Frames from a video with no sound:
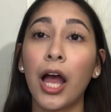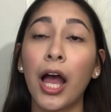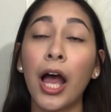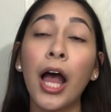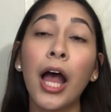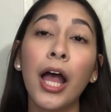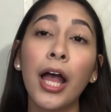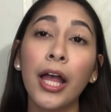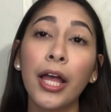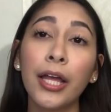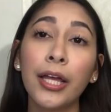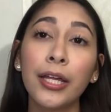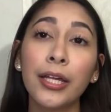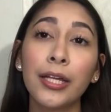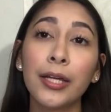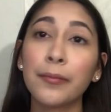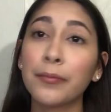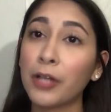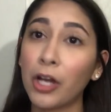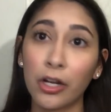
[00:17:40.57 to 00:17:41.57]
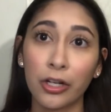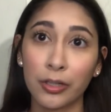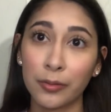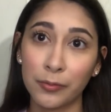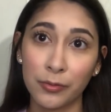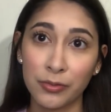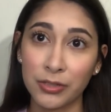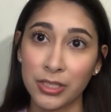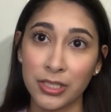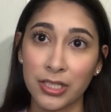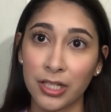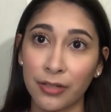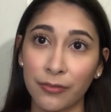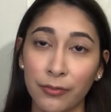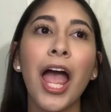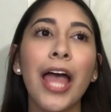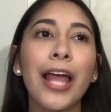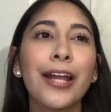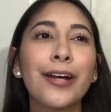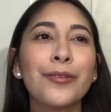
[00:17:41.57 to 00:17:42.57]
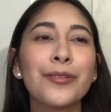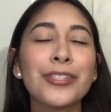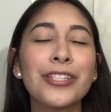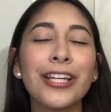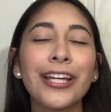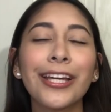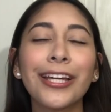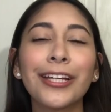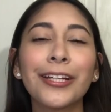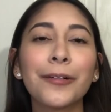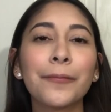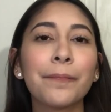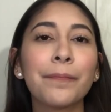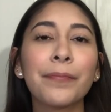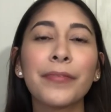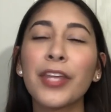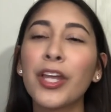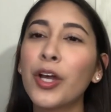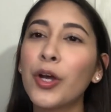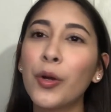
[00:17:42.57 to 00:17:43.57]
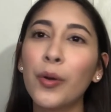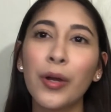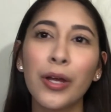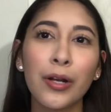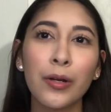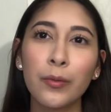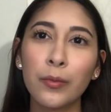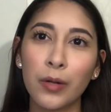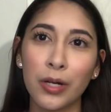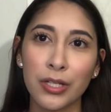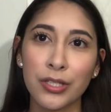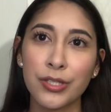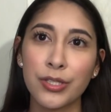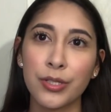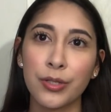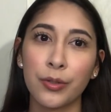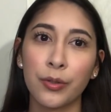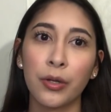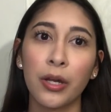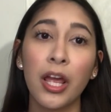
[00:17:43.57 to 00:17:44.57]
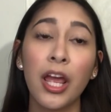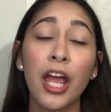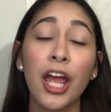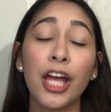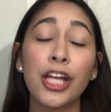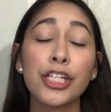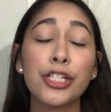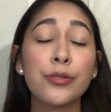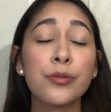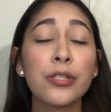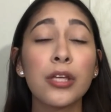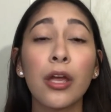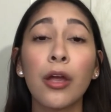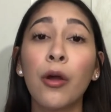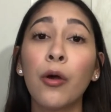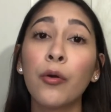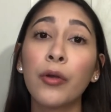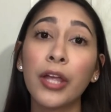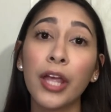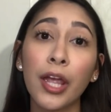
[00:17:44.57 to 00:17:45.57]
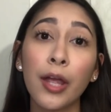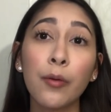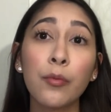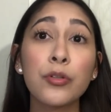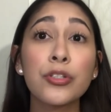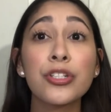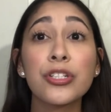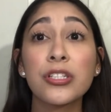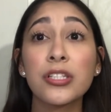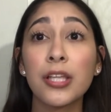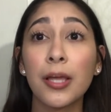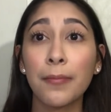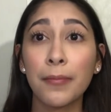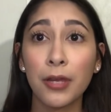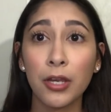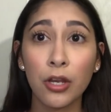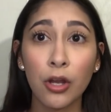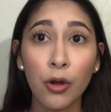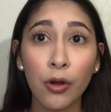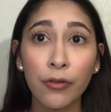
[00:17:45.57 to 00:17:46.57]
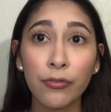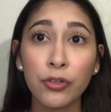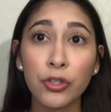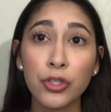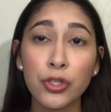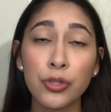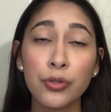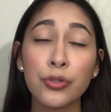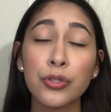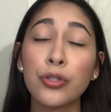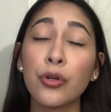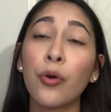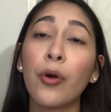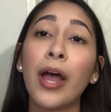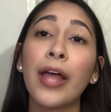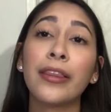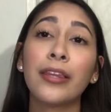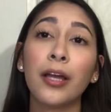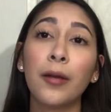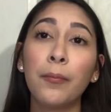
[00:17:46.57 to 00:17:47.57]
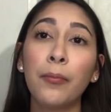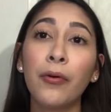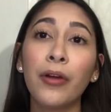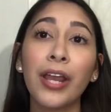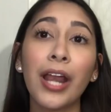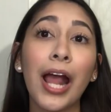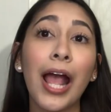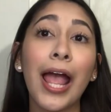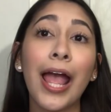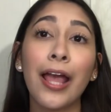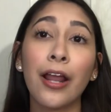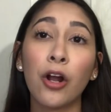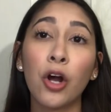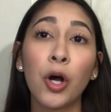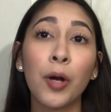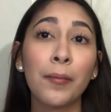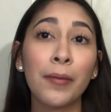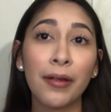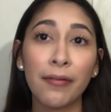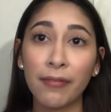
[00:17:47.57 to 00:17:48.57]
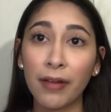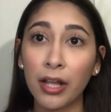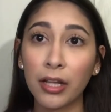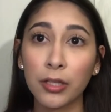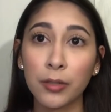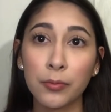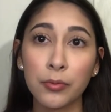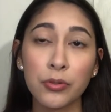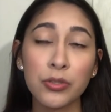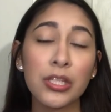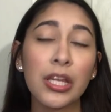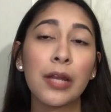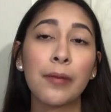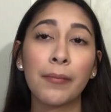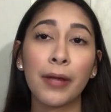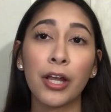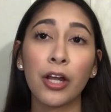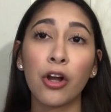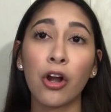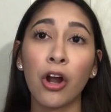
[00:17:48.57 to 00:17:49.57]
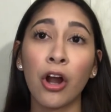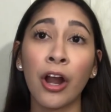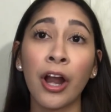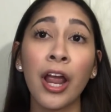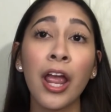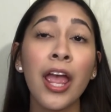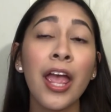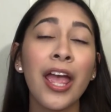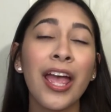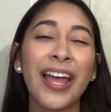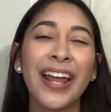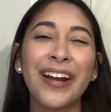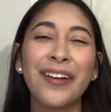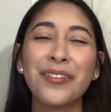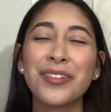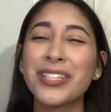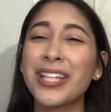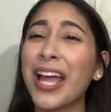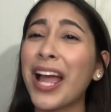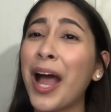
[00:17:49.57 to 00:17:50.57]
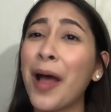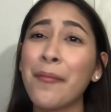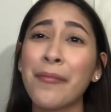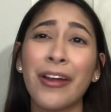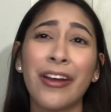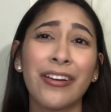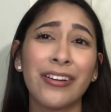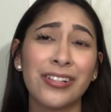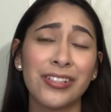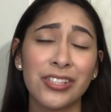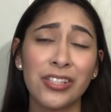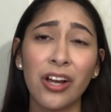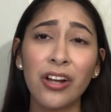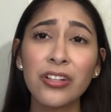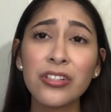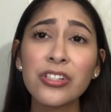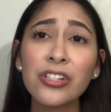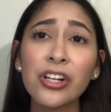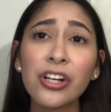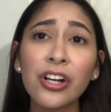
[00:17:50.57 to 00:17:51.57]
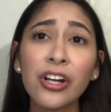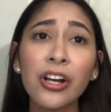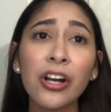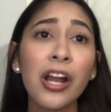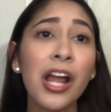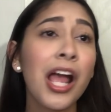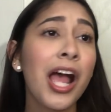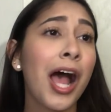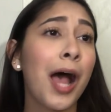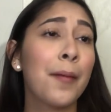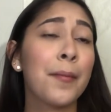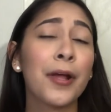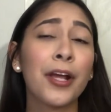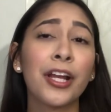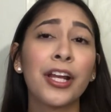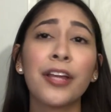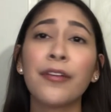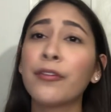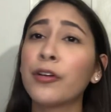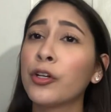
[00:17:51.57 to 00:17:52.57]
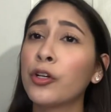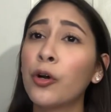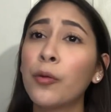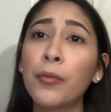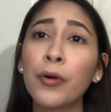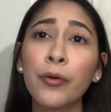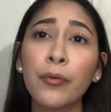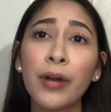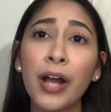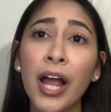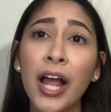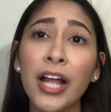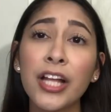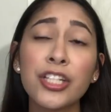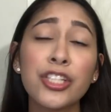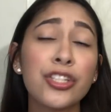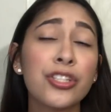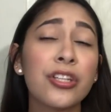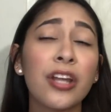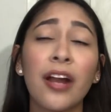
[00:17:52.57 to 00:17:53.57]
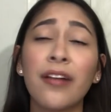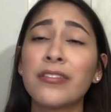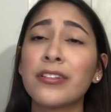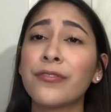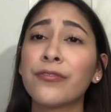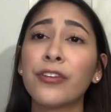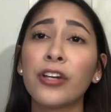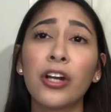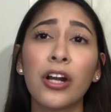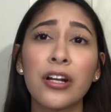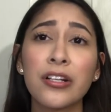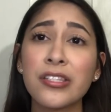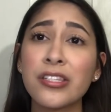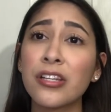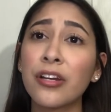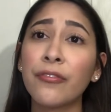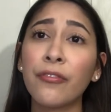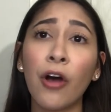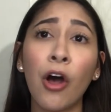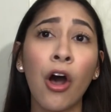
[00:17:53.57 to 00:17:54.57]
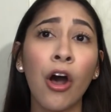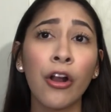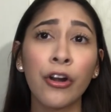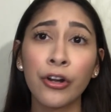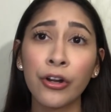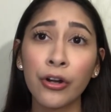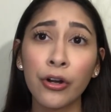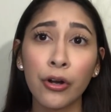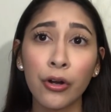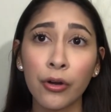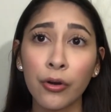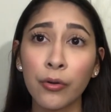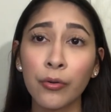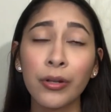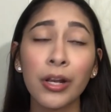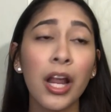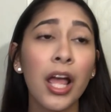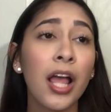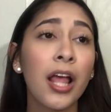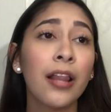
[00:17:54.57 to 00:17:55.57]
I am not gonna move to the second. And I was like, no, I don't want to. And she was like, okay, well, just let me know if you do. So at that point, I had all my valuables in my car, and I was like, I'm not gonna talk to her, I'm not gonna give her no more rides. She's gonna have to figure out stuff on her own.